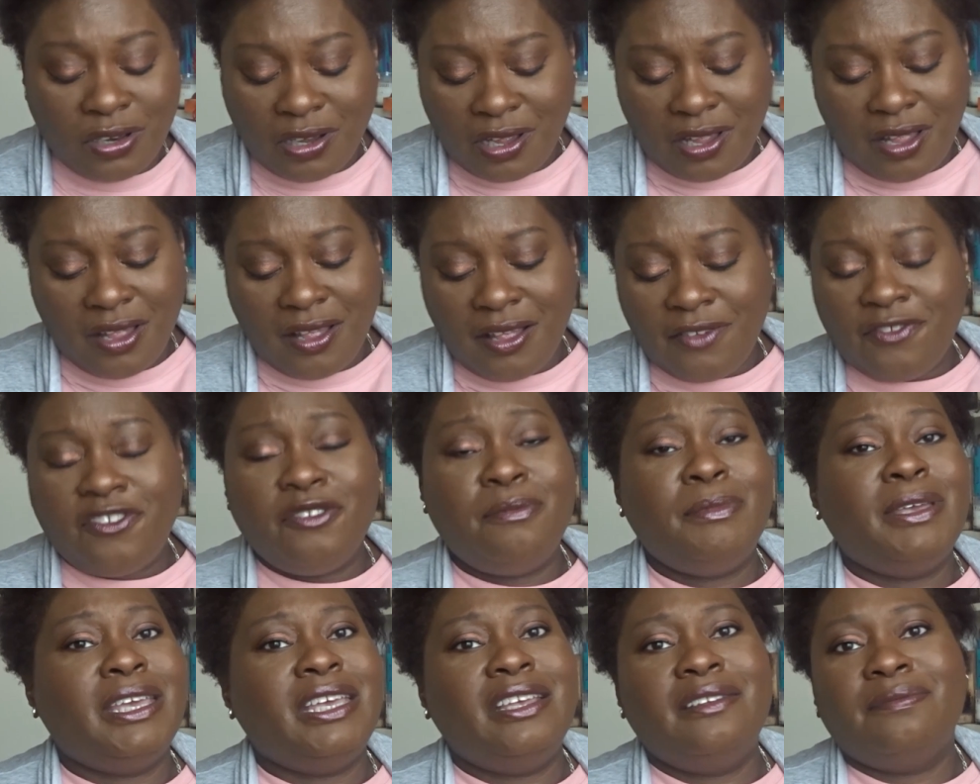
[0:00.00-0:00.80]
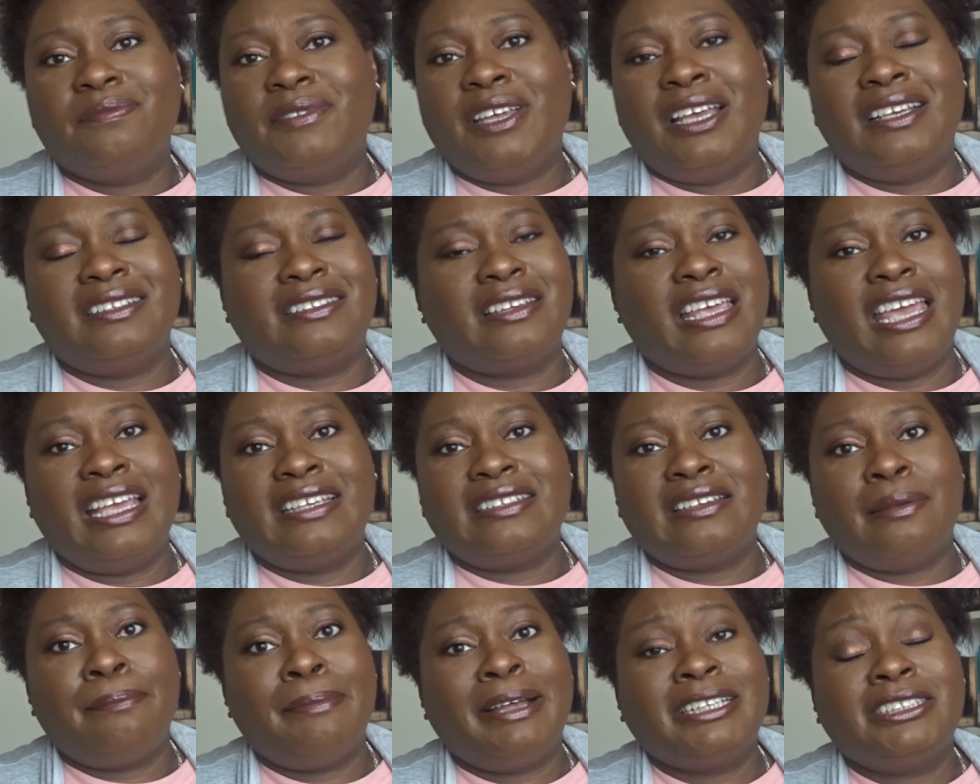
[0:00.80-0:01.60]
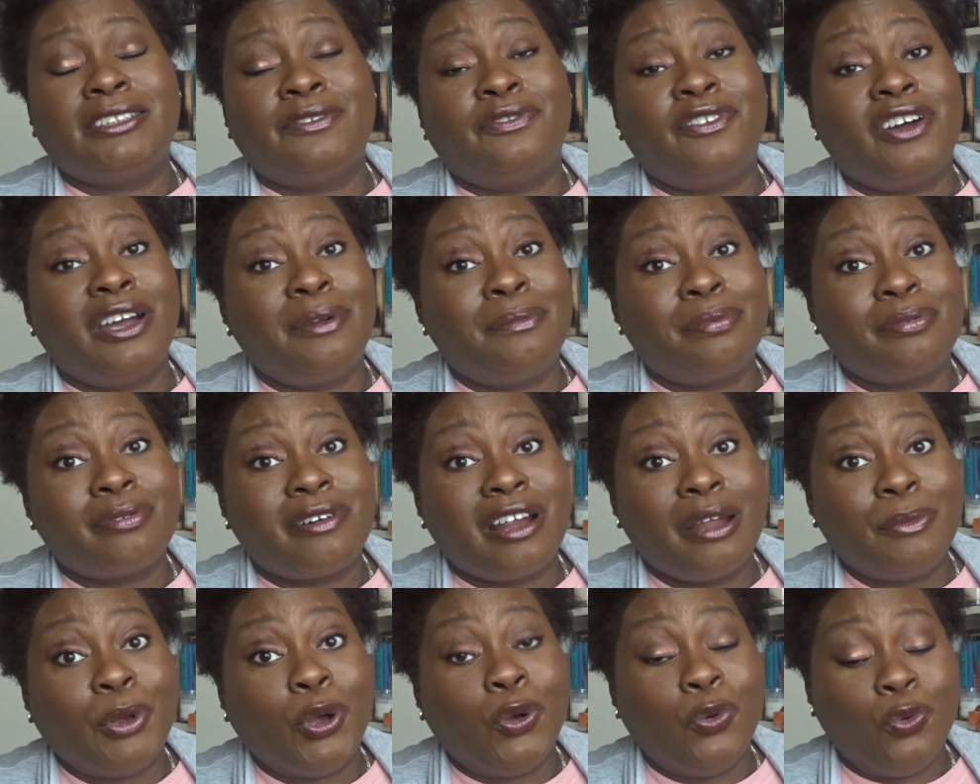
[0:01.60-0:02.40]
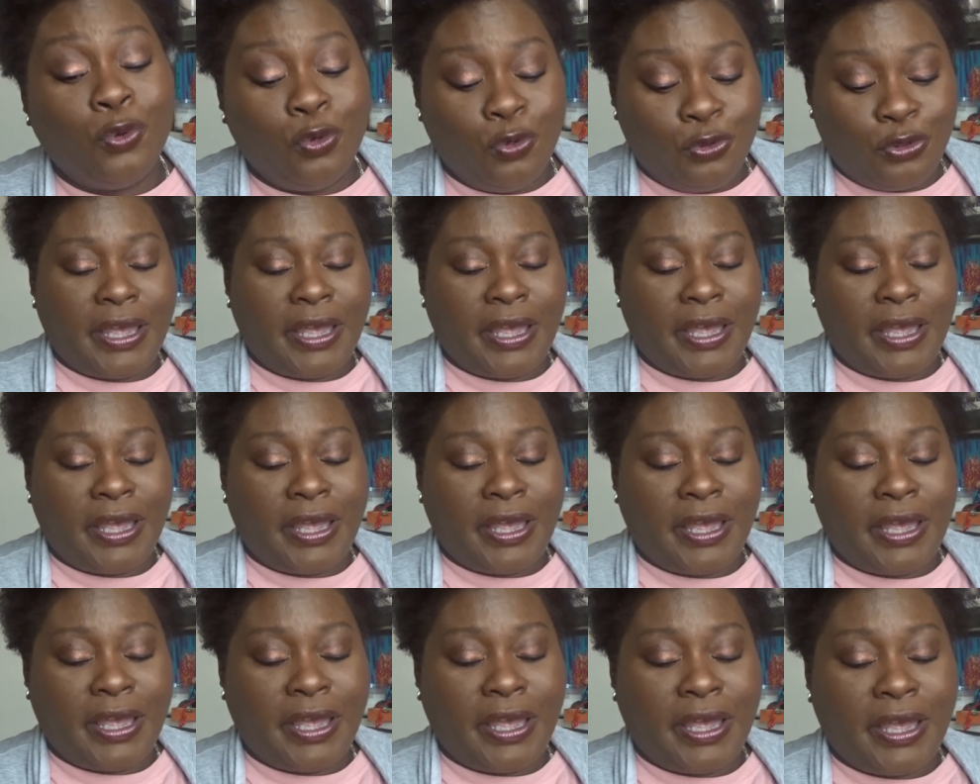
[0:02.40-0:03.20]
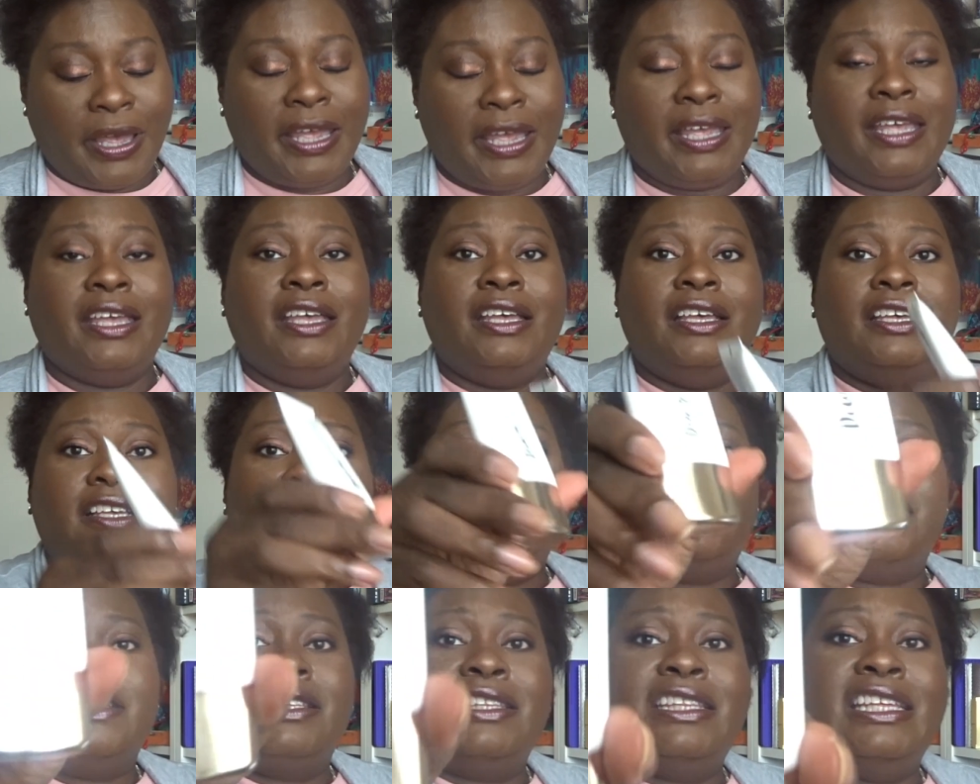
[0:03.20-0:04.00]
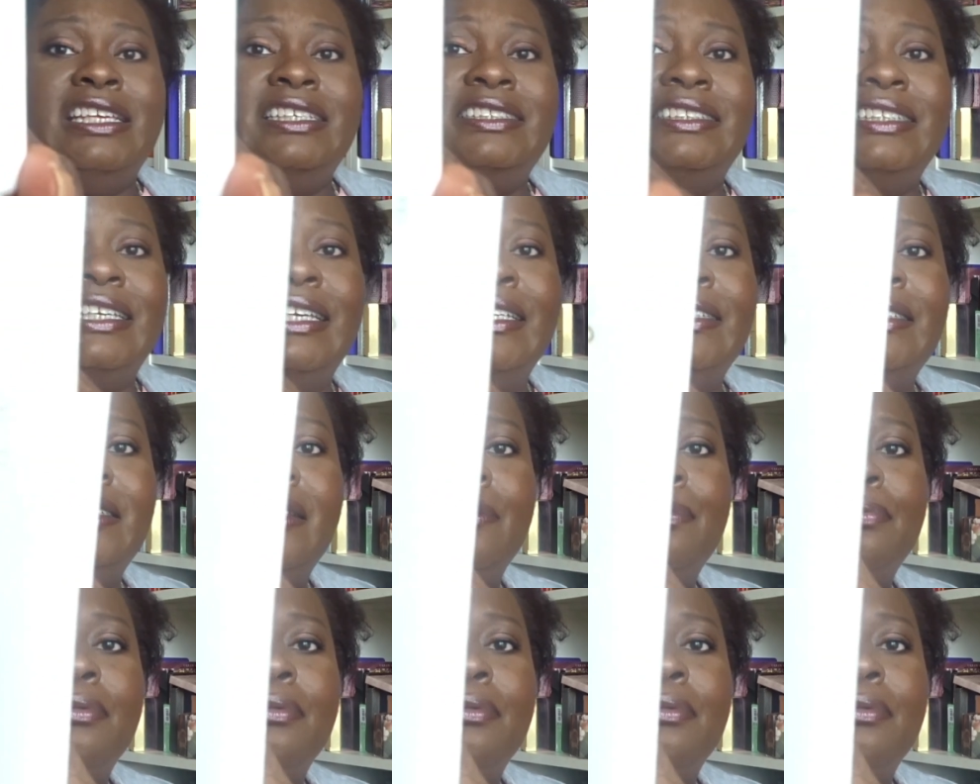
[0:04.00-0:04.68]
For me, it's a mattifying primer all the way. So this is the